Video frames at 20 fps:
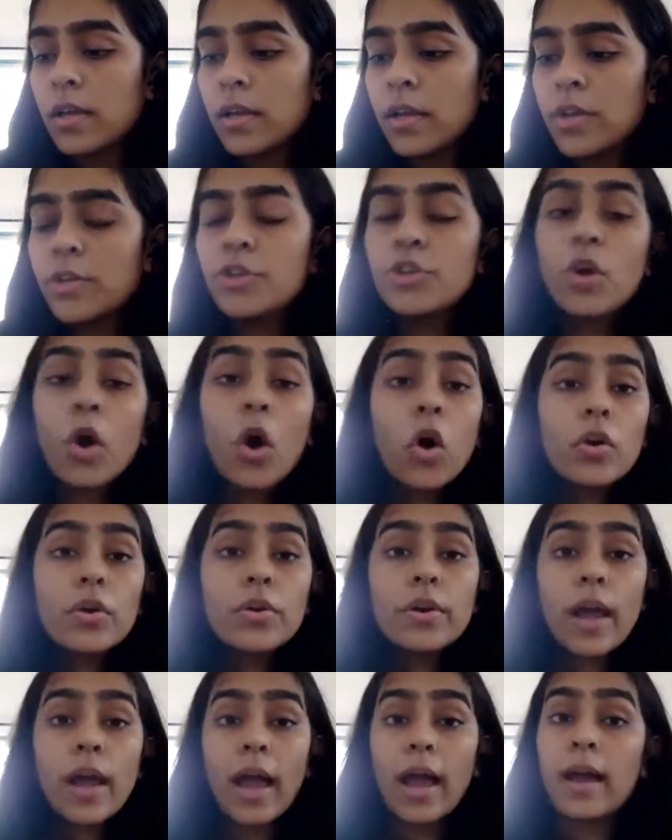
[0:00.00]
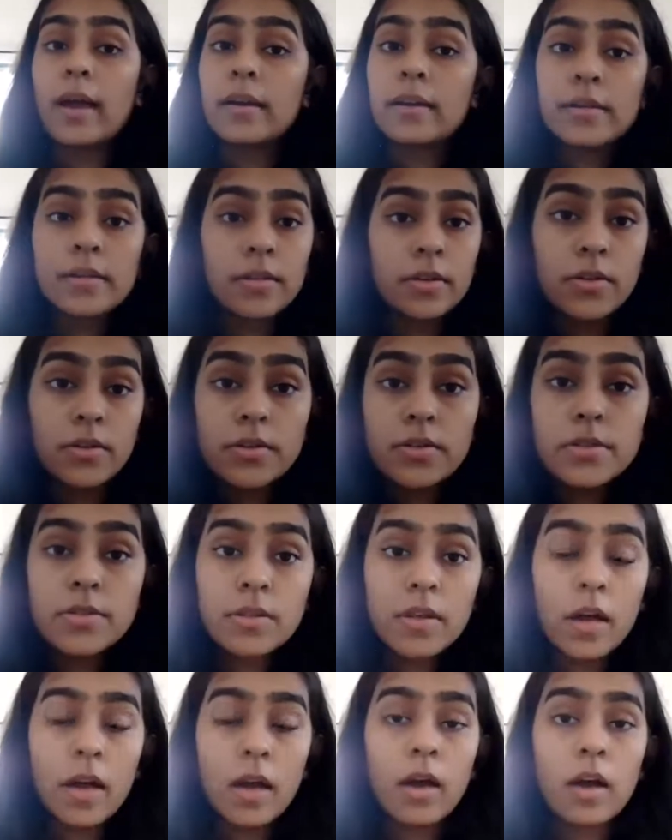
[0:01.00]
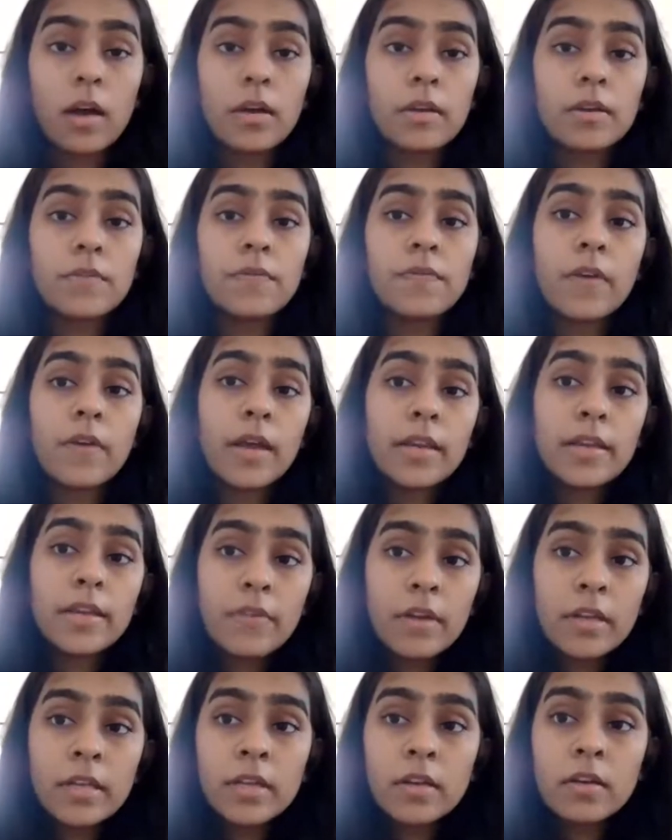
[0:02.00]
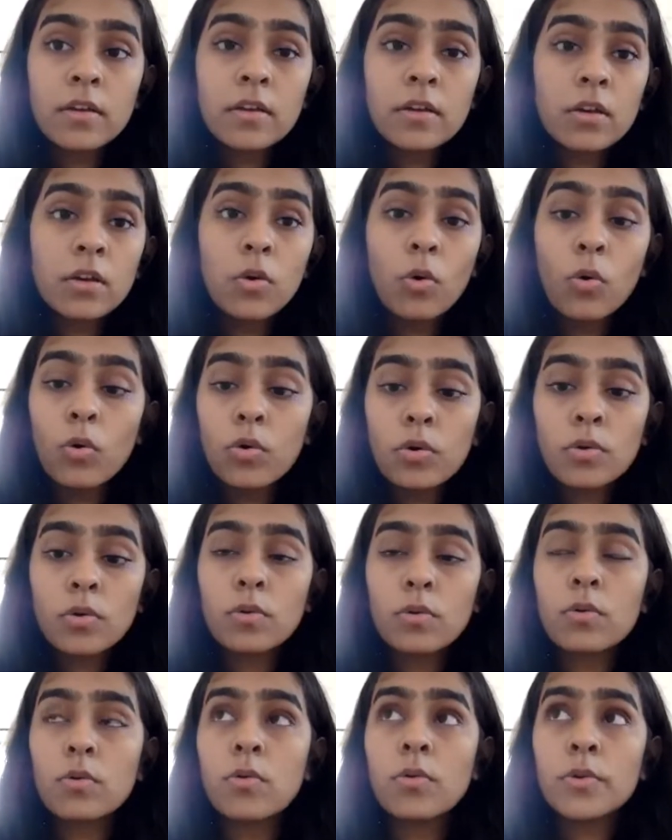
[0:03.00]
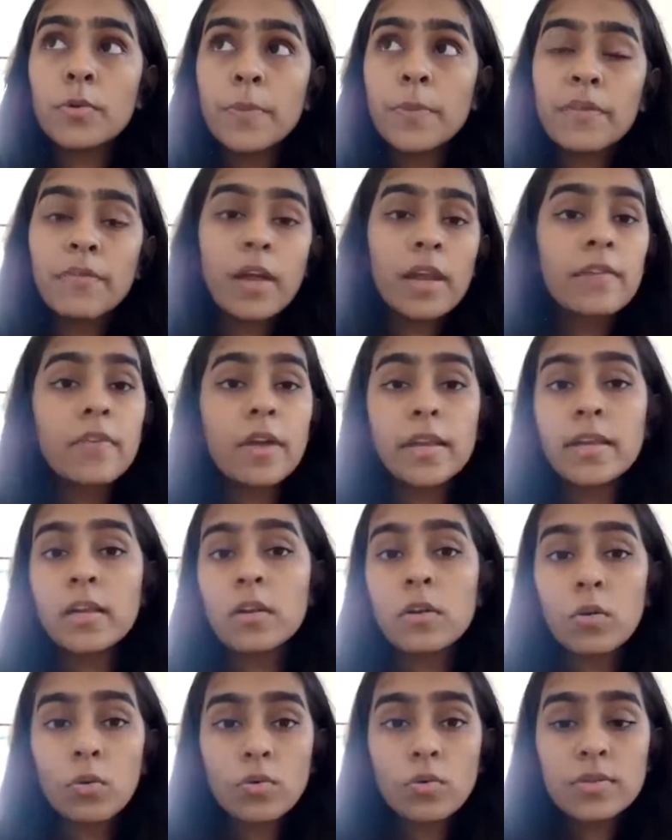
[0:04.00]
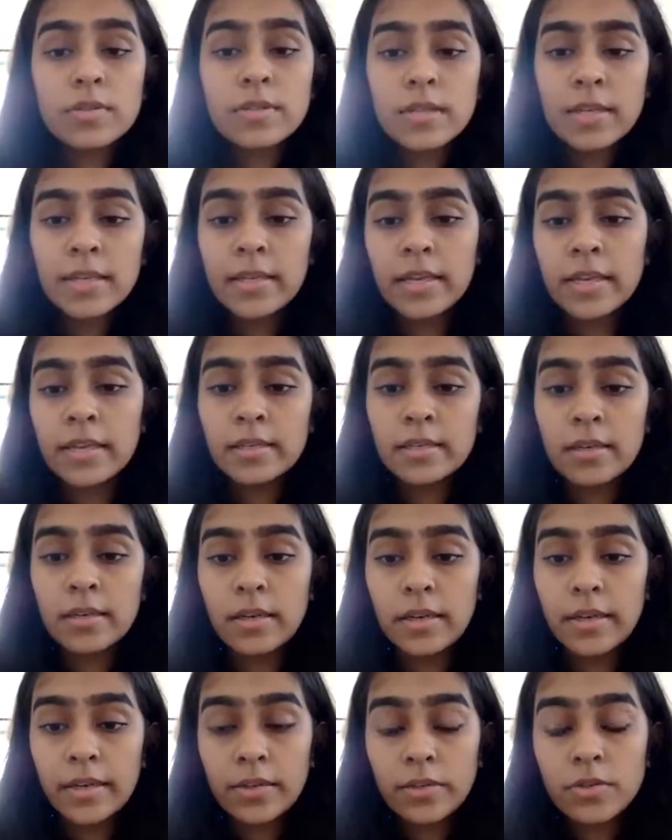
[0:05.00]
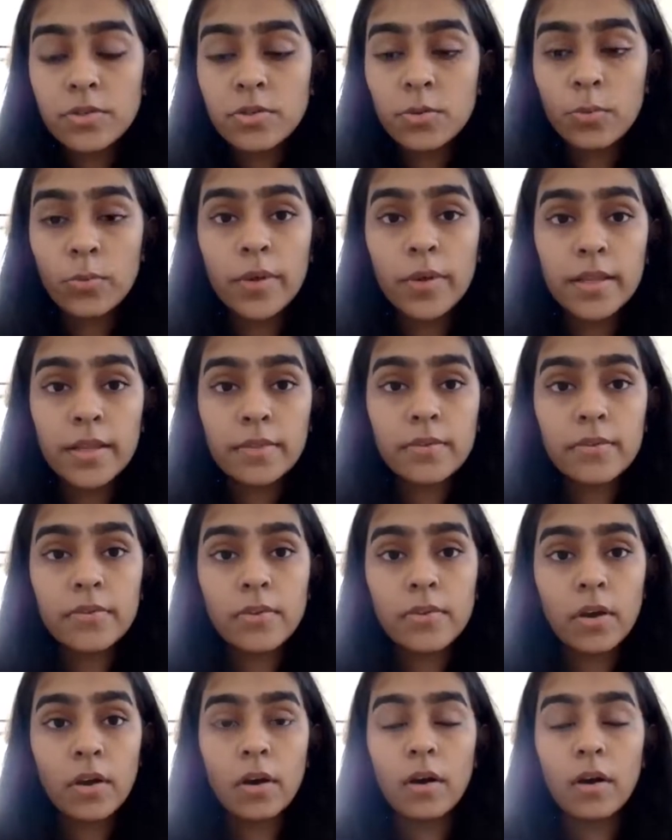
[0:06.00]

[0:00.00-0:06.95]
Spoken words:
your actors are very, very going to be very, very closely interlinked with